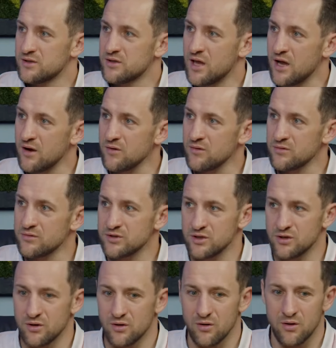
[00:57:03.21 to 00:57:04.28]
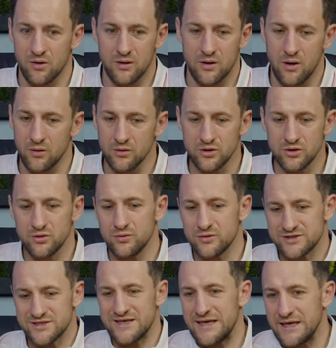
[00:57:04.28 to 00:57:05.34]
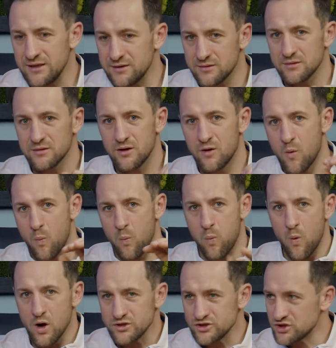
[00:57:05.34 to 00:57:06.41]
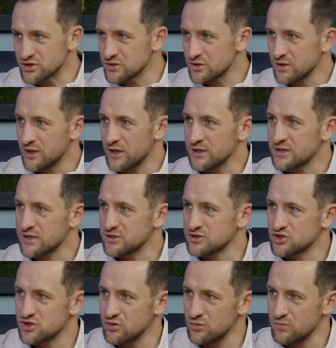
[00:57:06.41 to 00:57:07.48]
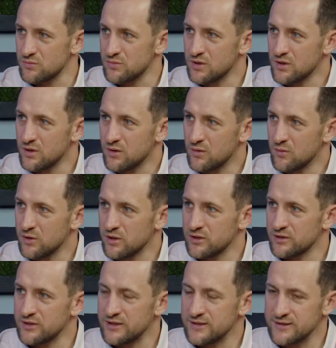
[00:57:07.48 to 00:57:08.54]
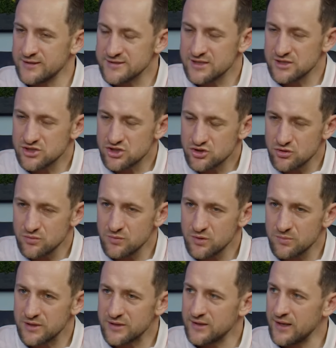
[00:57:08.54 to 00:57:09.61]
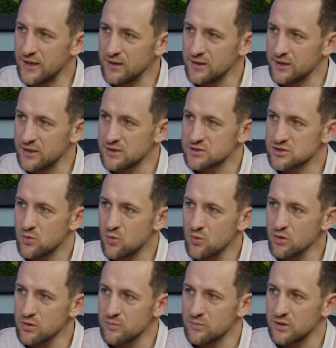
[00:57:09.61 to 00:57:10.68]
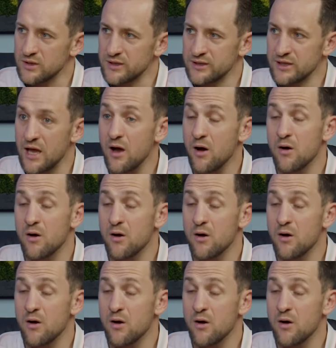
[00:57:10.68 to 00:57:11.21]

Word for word: now you know all you do is eat, watch, and consume. Mm-hmm. Well, th- this consumer mentality is horrible. And now it's